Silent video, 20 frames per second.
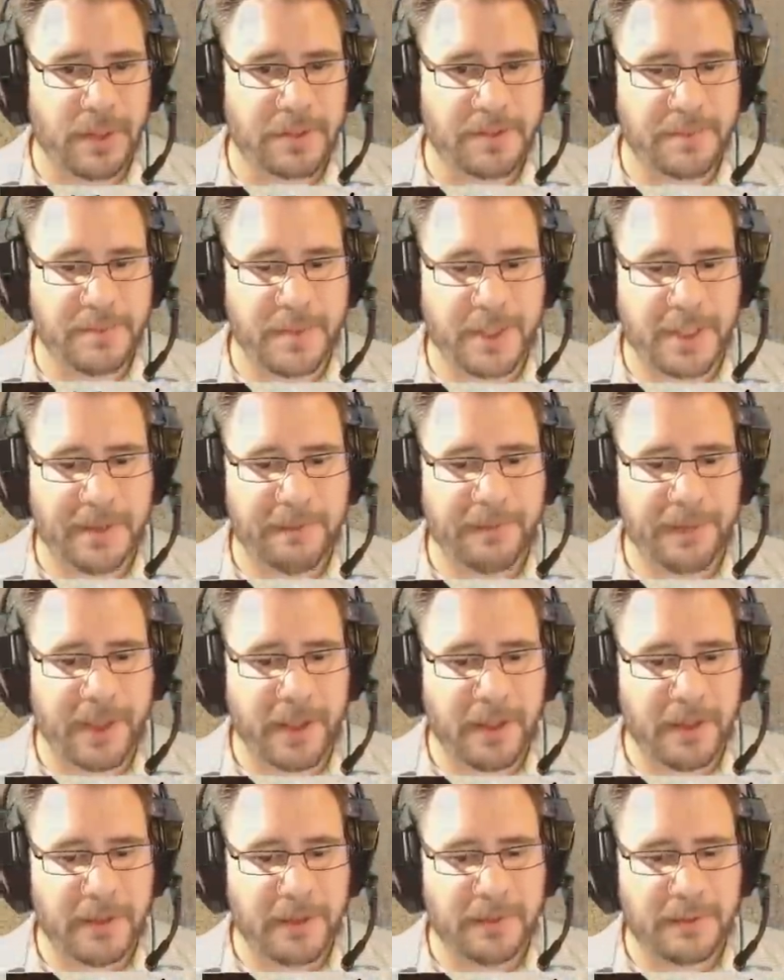spot.
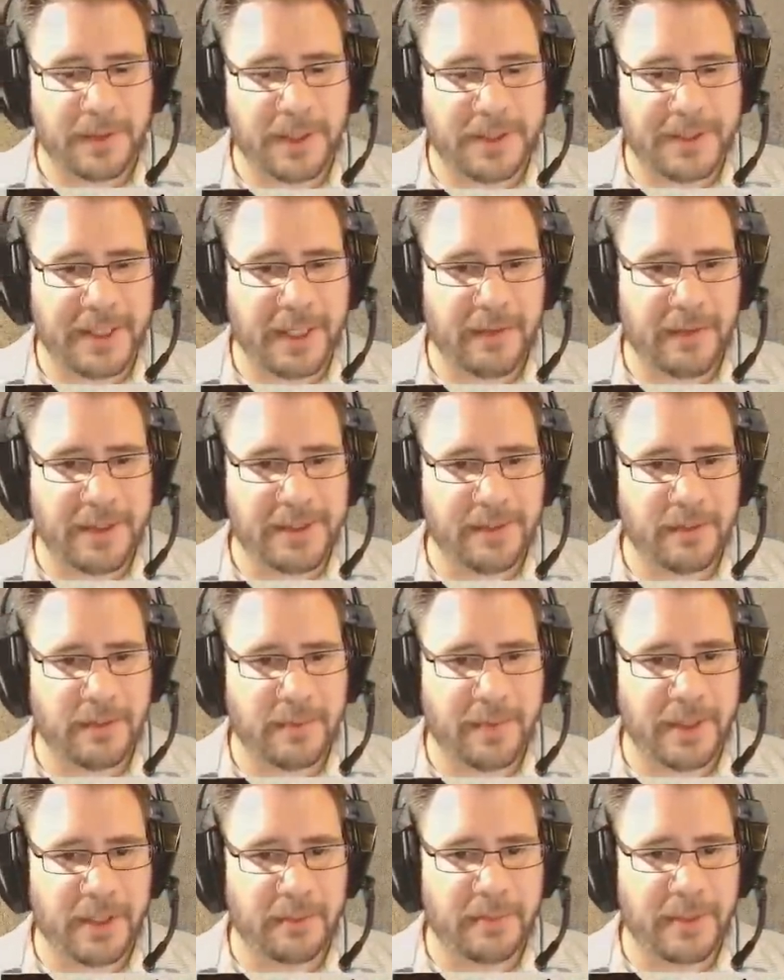We're going to take a redstone
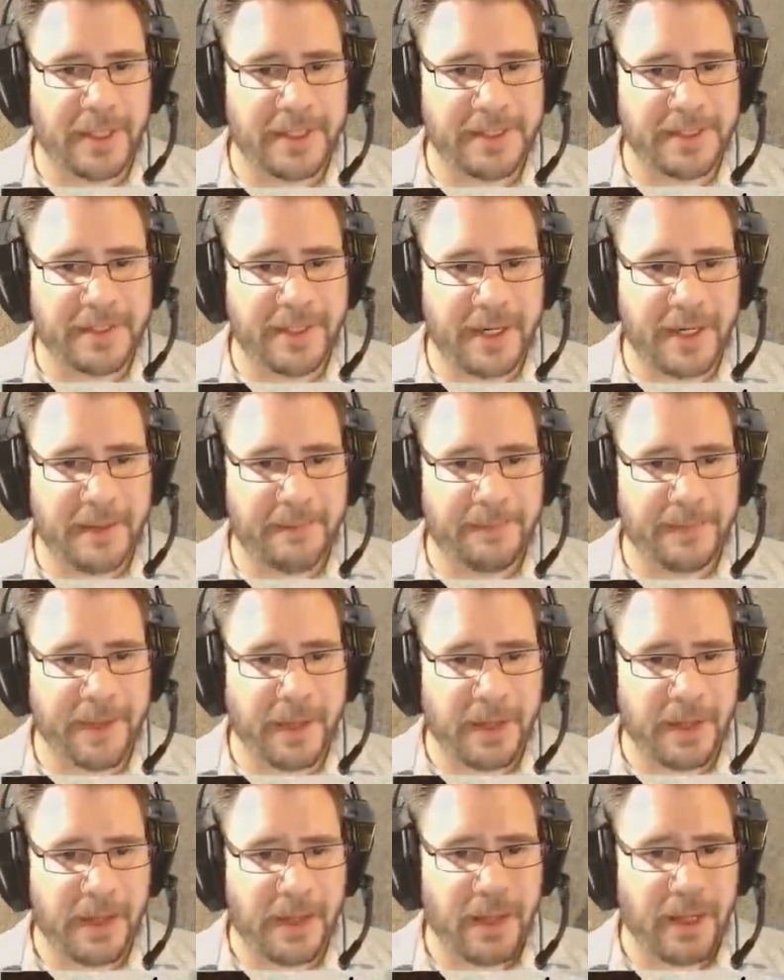repeater, place it there.
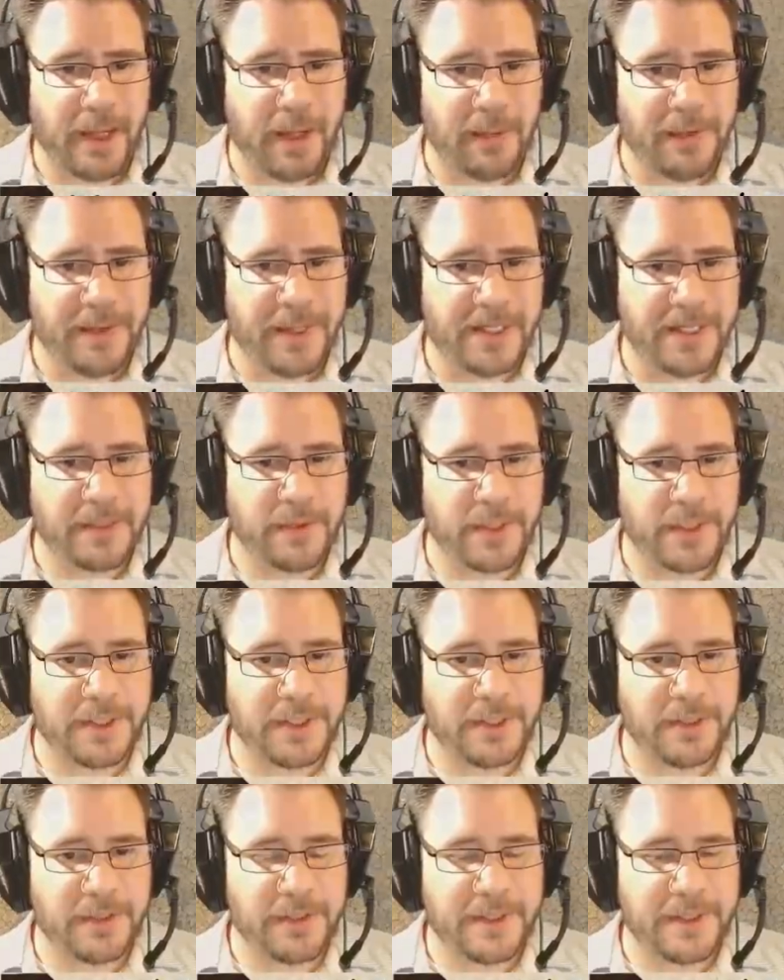And what that's going to
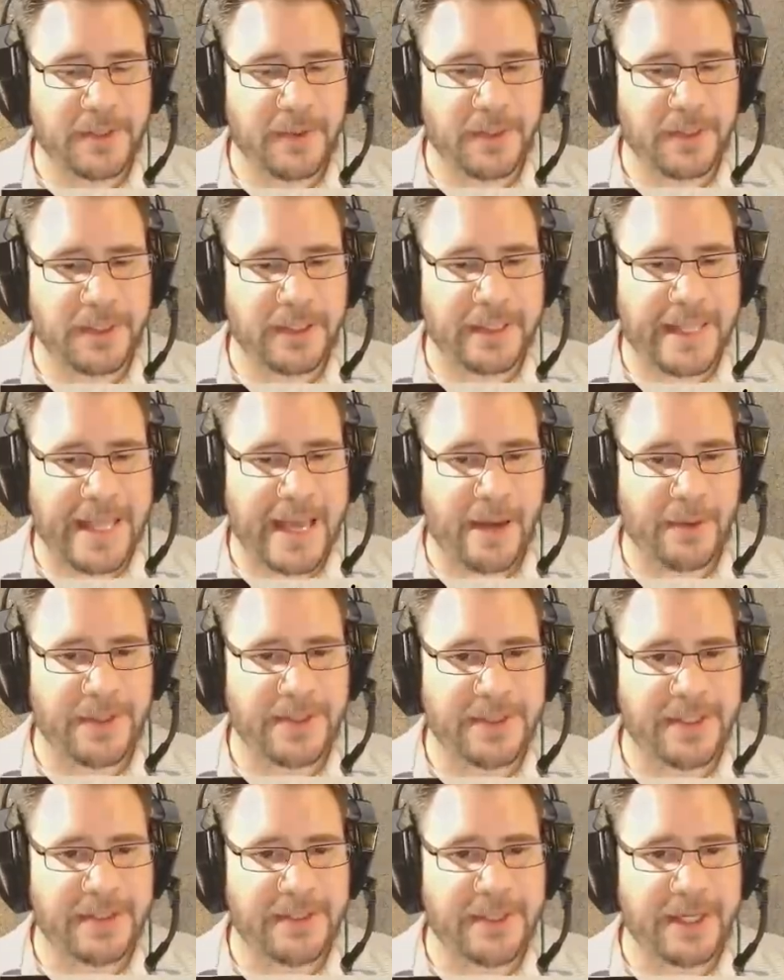do is going to allow us
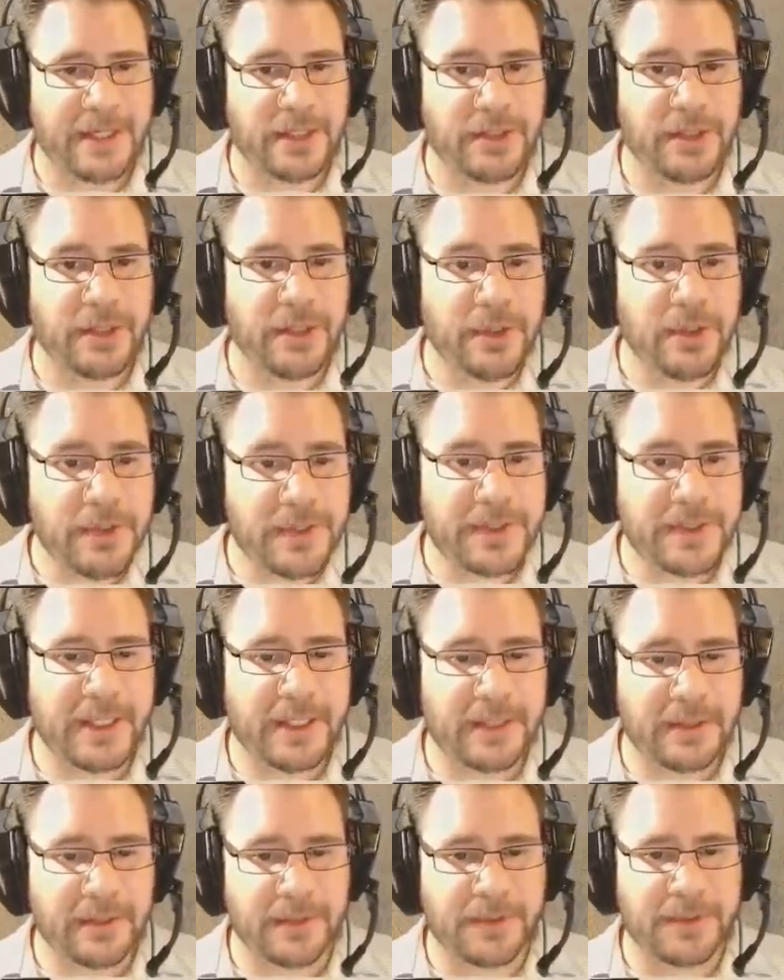to send 2
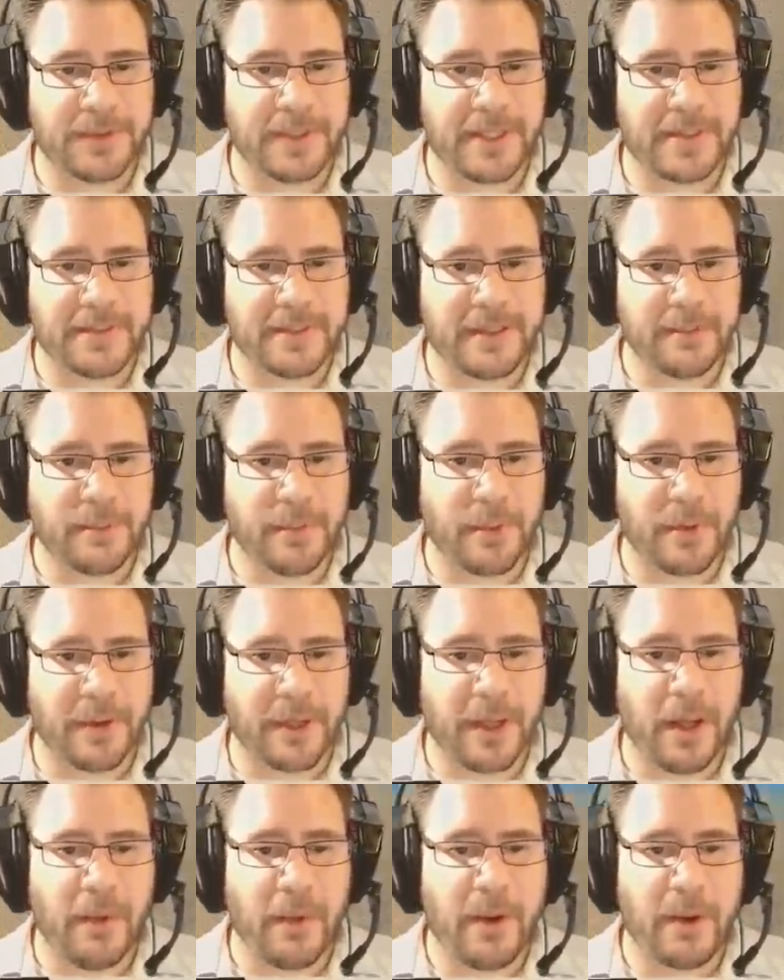signals. That's the important
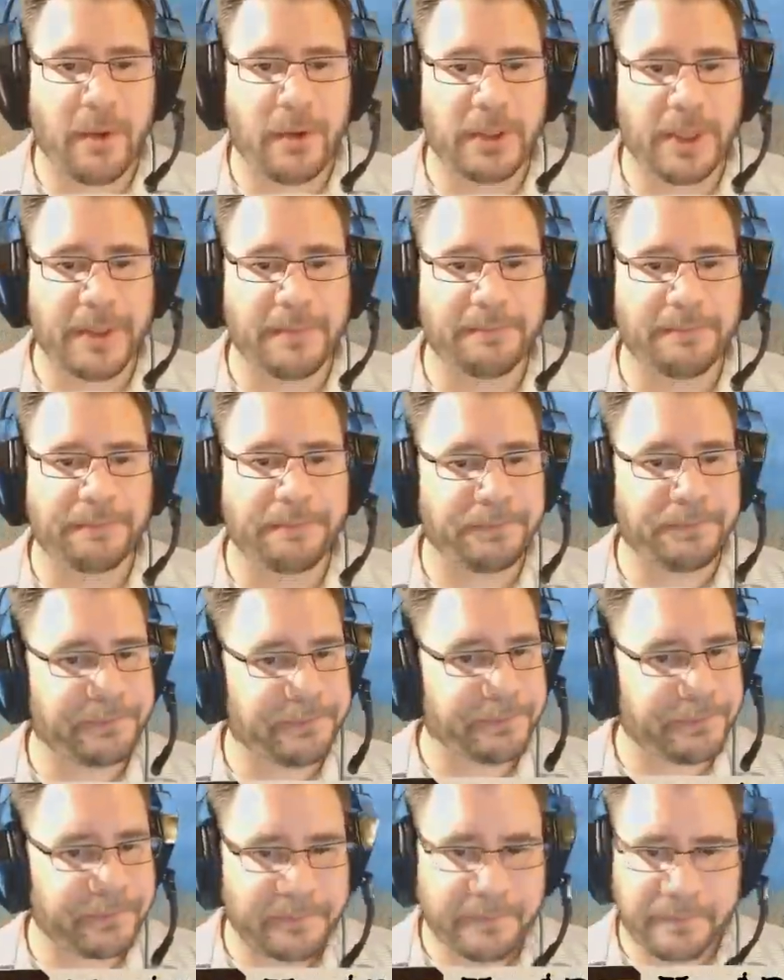thing. Oh, wait, hold on.
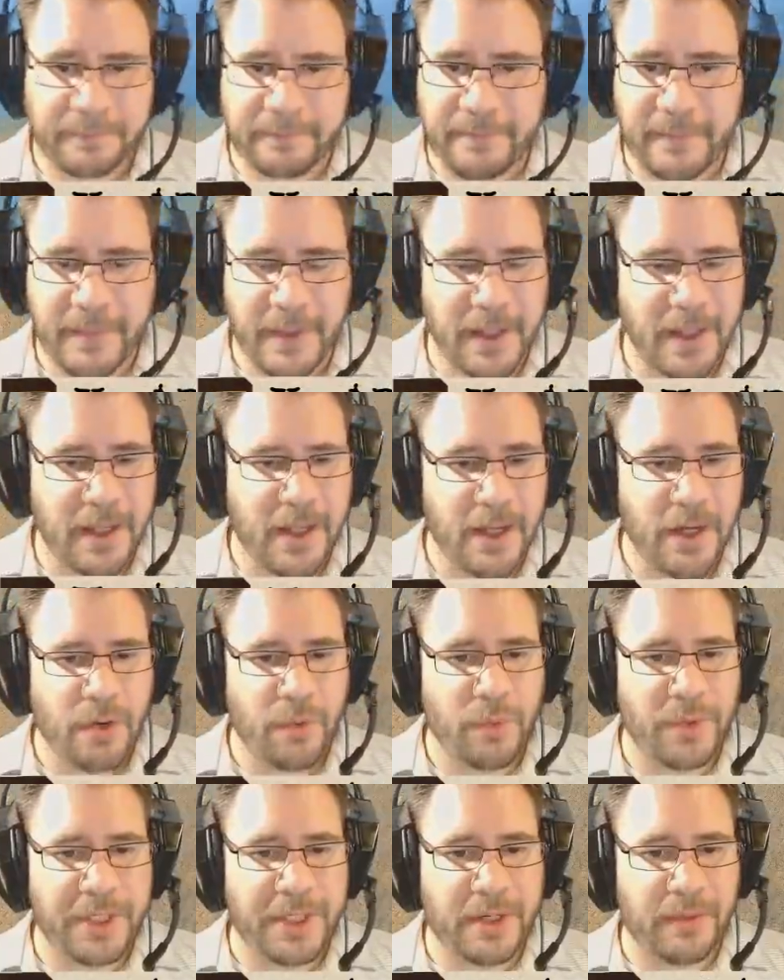
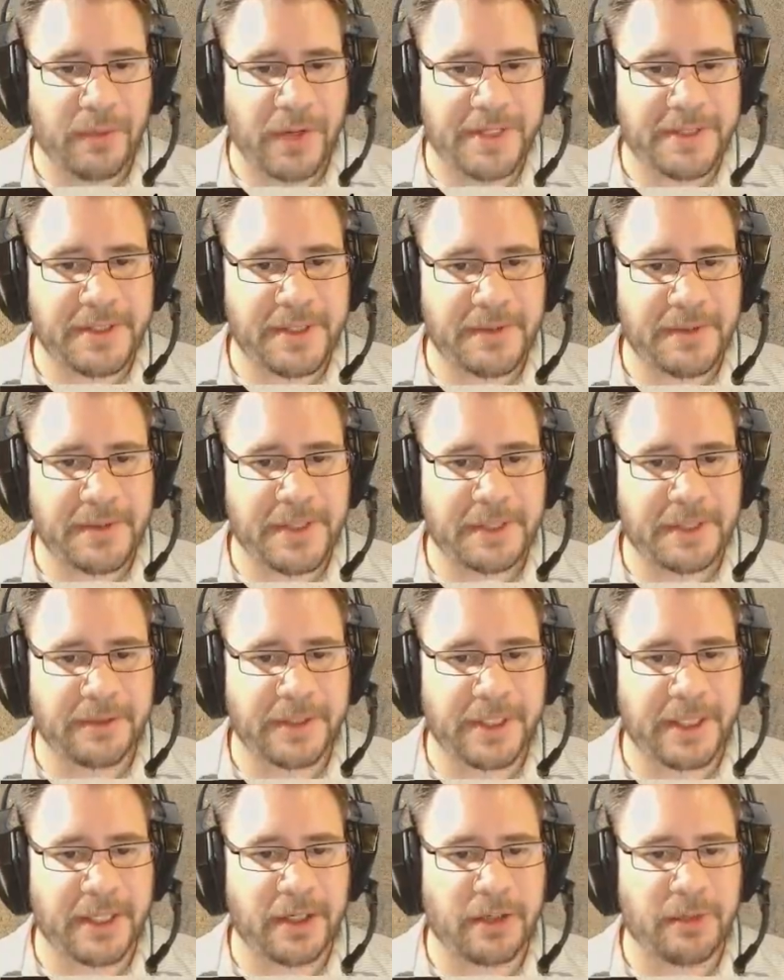We need a redstone signal
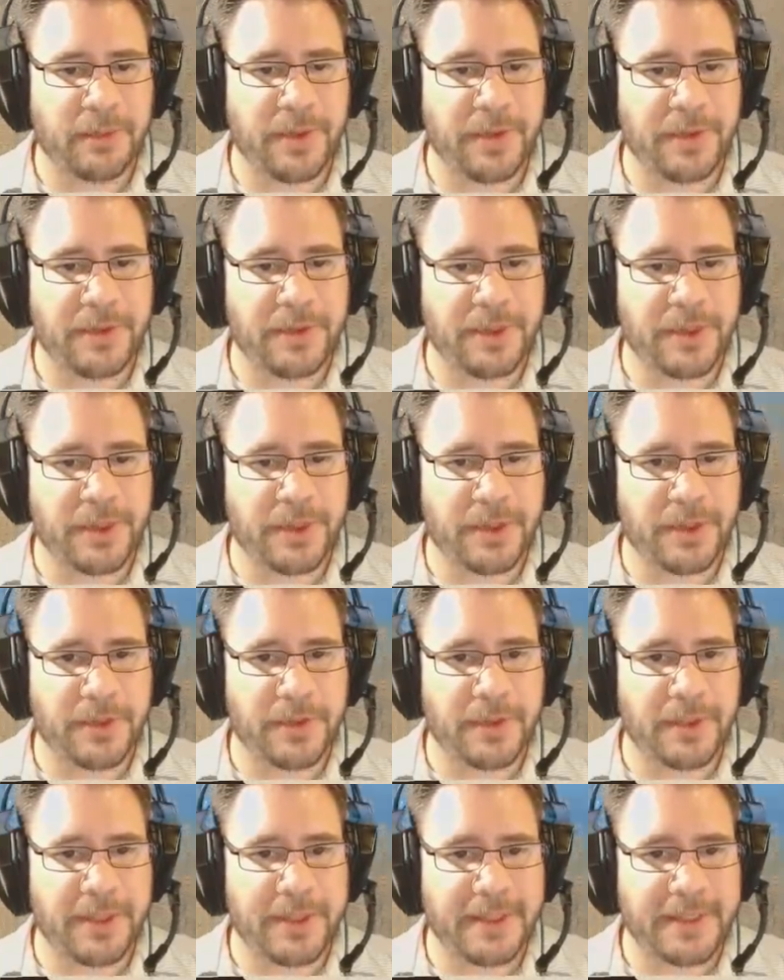here with
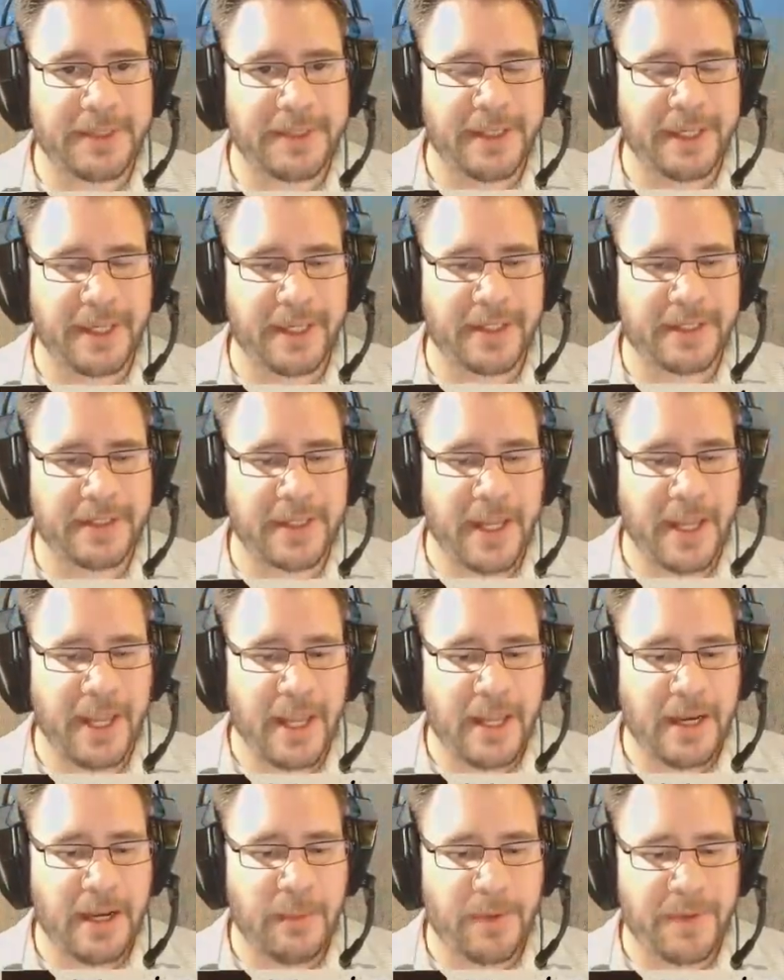2 ticks.
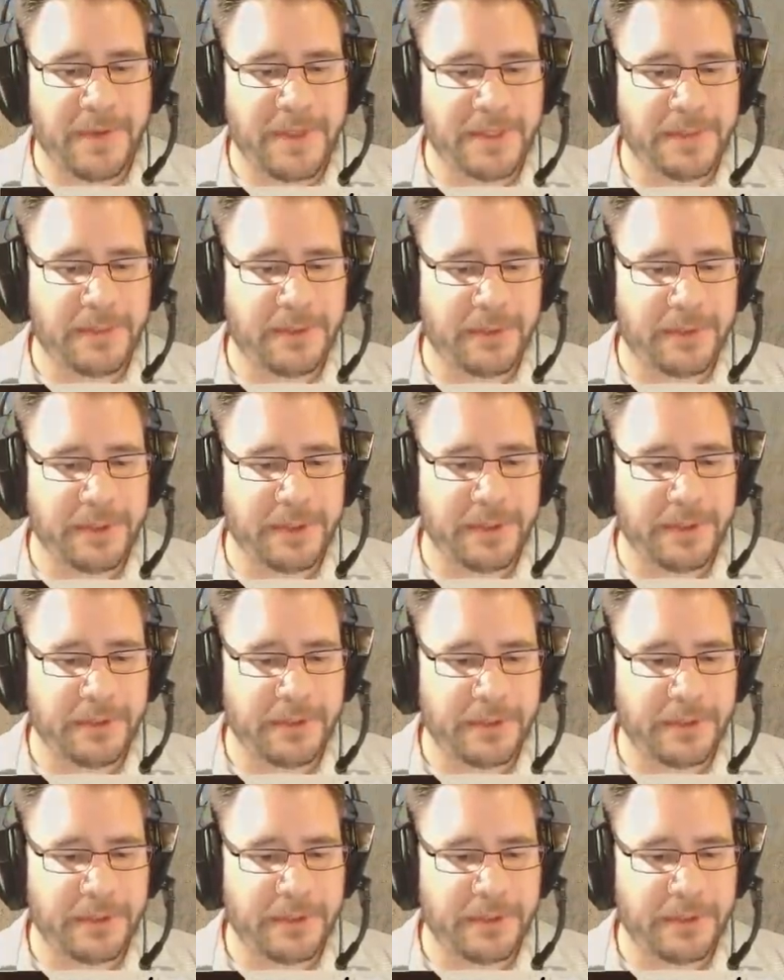Now, what this will do